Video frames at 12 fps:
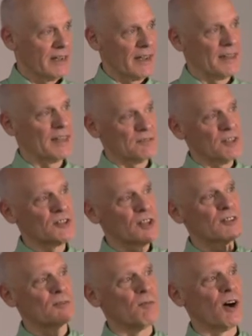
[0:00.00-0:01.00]
And there's
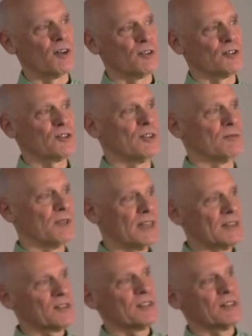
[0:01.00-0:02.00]
other models too, but
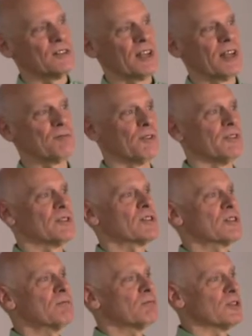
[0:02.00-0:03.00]
that's an example of the
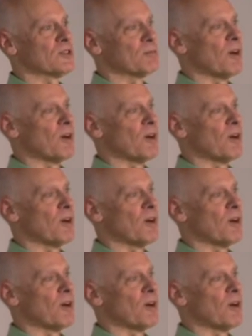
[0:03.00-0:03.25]
simplest